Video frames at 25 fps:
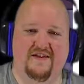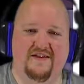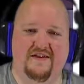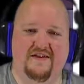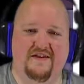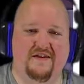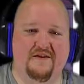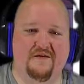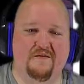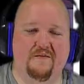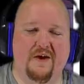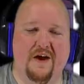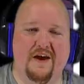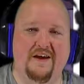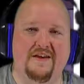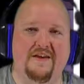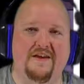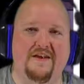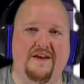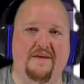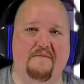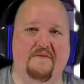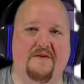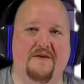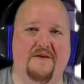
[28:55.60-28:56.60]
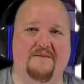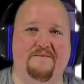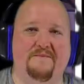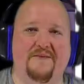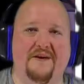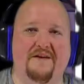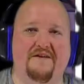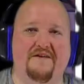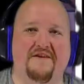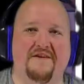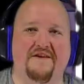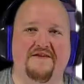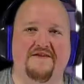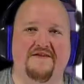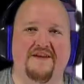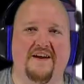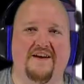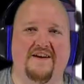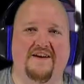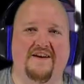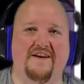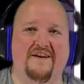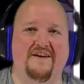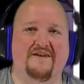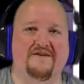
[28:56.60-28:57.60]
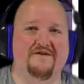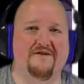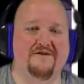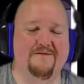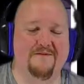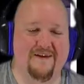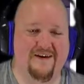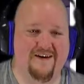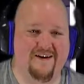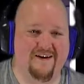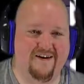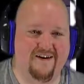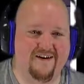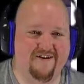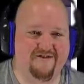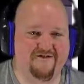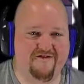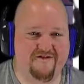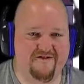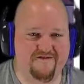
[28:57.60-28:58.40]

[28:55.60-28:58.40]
The way that they put a period in there kind of threw me off.